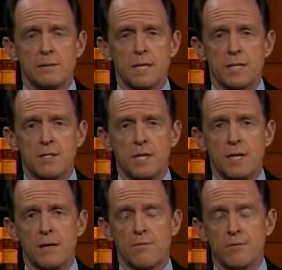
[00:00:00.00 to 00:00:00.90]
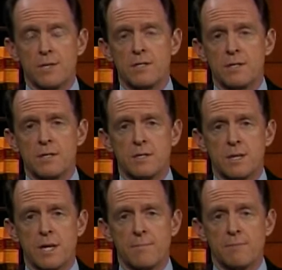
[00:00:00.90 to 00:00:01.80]
next year. For instance,
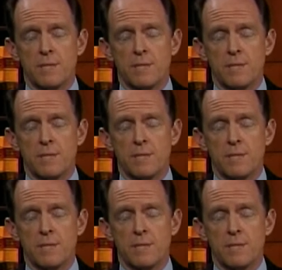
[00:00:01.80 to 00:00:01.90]
um,